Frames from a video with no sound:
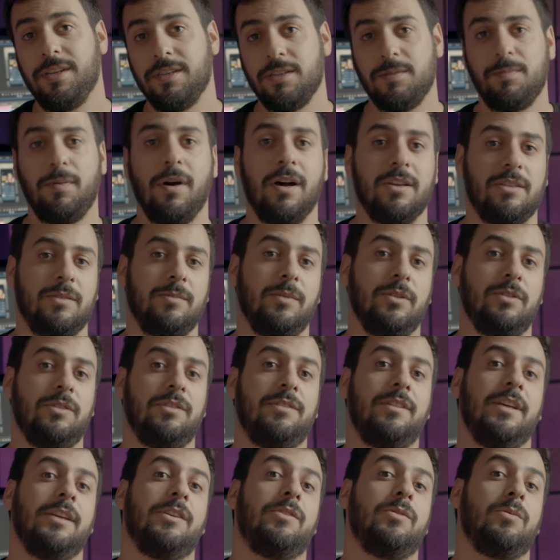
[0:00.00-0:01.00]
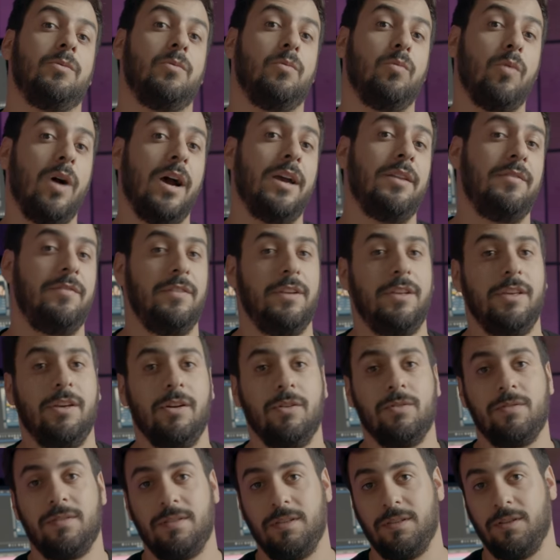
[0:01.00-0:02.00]
it is possible to take your wide
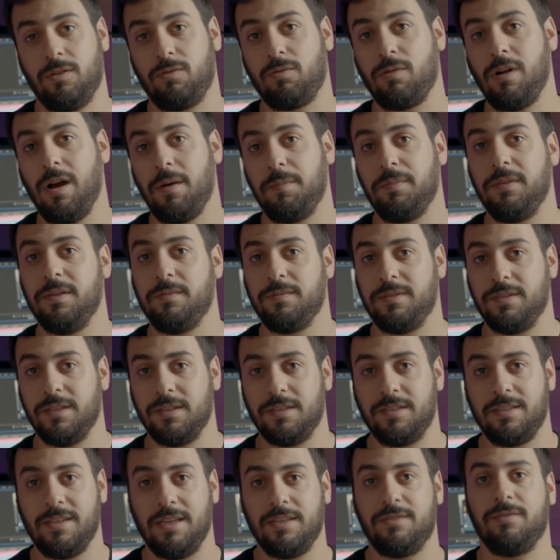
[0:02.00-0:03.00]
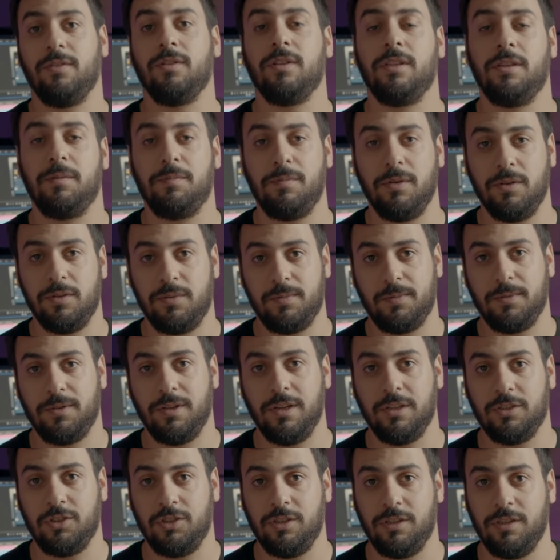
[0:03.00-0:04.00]
videos and crop them successfully in
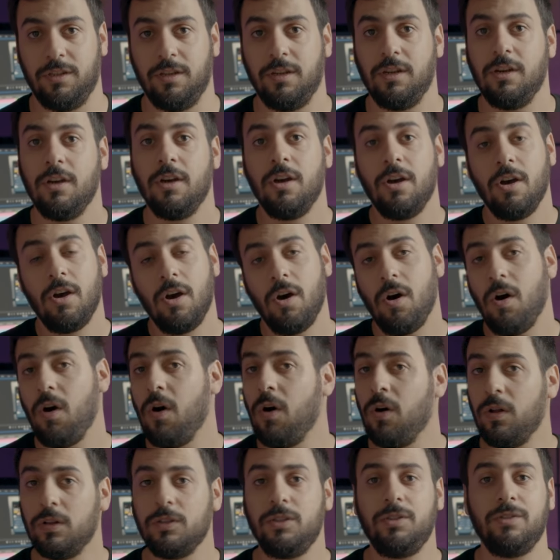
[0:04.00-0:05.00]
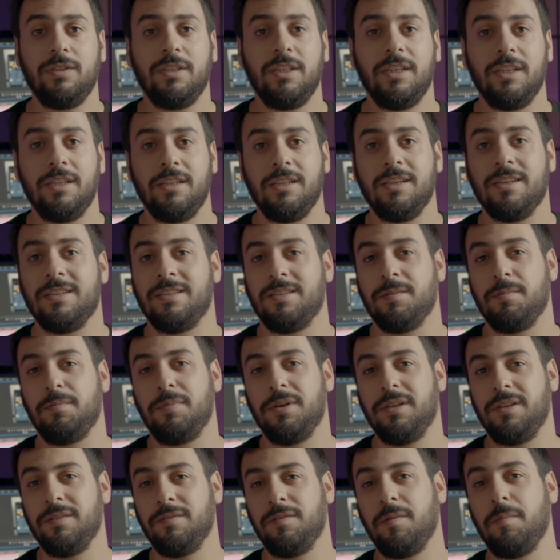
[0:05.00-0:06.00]
post-production. All you need is a
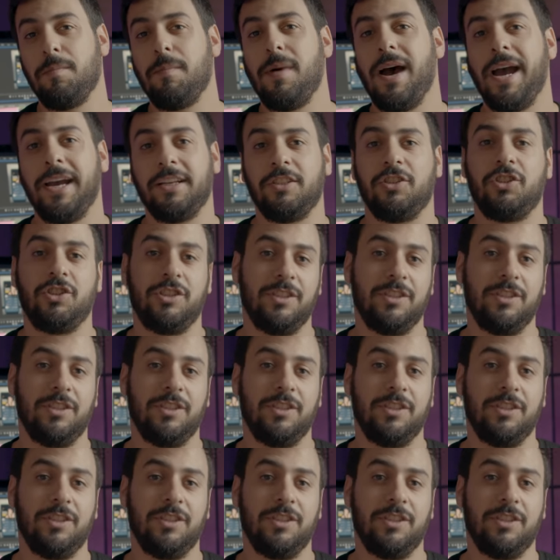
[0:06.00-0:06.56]
bit of a mind